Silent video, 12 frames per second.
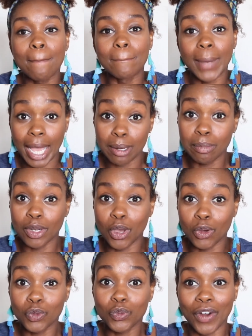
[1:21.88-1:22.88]
Mind
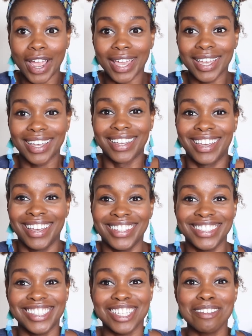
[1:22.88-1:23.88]
blown, right?
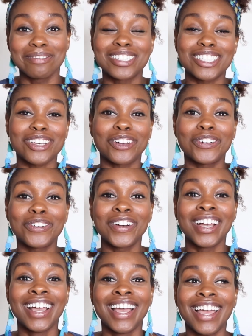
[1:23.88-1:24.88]
It seems so
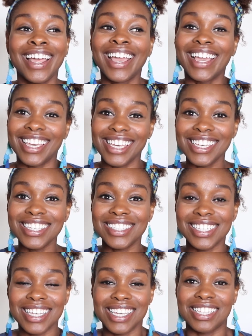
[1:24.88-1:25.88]

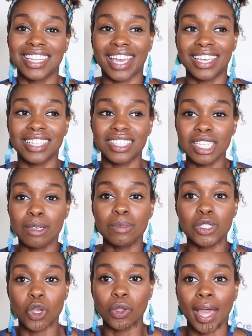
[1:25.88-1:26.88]
easy, like it
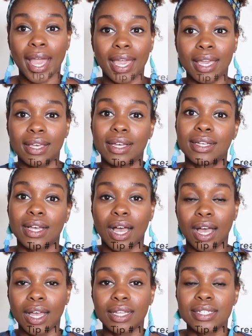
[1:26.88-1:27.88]
seems so like
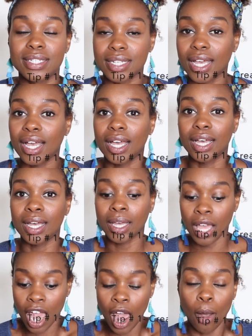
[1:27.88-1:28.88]

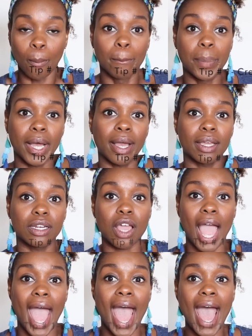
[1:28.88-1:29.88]
duh, but
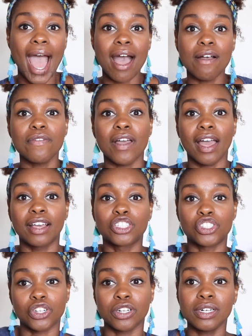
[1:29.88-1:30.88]
have a
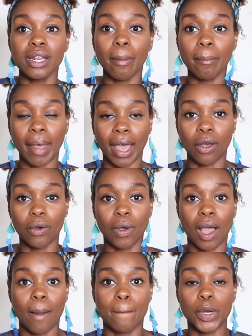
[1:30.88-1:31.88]
certain
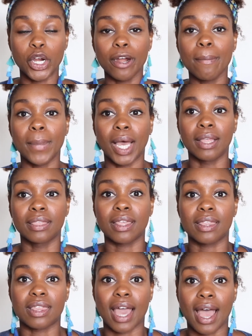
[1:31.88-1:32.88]
amount per month
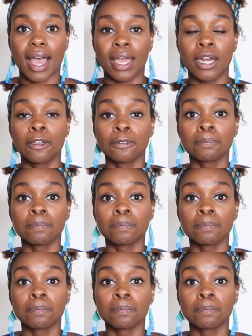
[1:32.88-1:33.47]
that